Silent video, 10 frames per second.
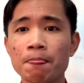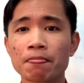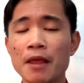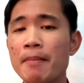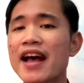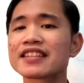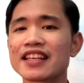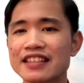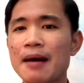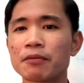The best
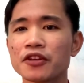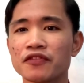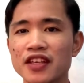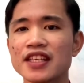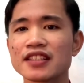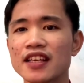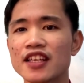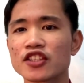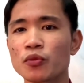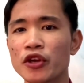example of this
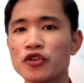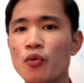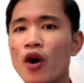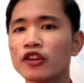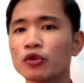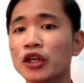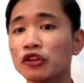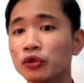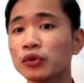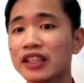is when you want to
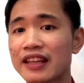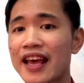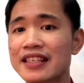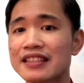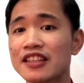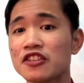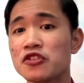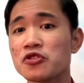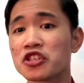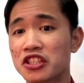undo the text that
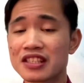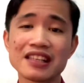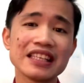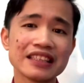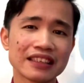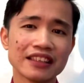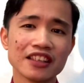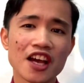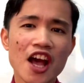you just deleted.